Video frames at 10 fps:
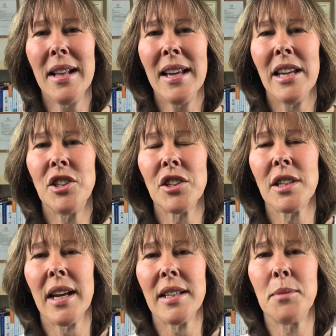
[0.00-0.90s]
It just
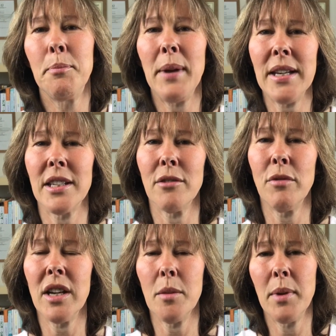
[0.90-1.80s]
gets better
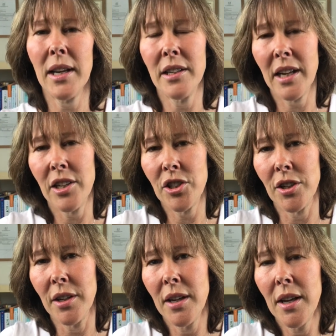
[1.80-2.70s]

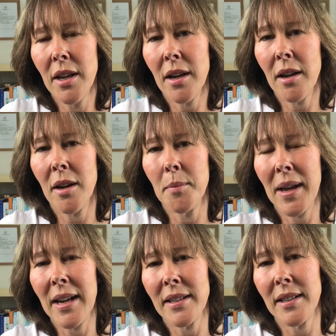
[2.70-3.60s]
rehabilitation
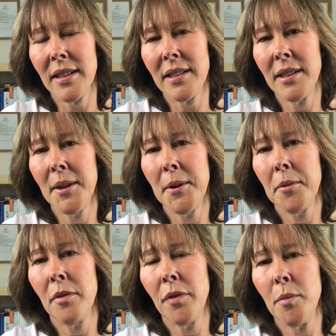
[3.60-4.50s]
access
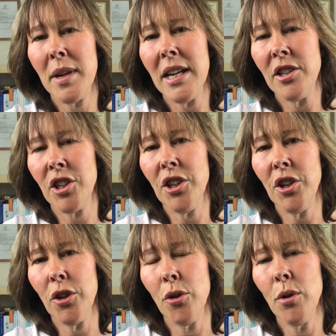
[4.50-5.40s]
for me to
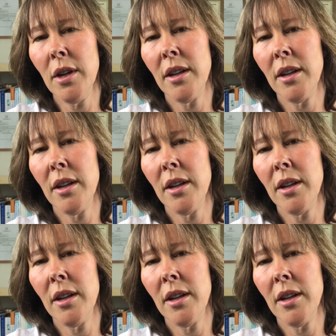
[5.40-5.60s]
you,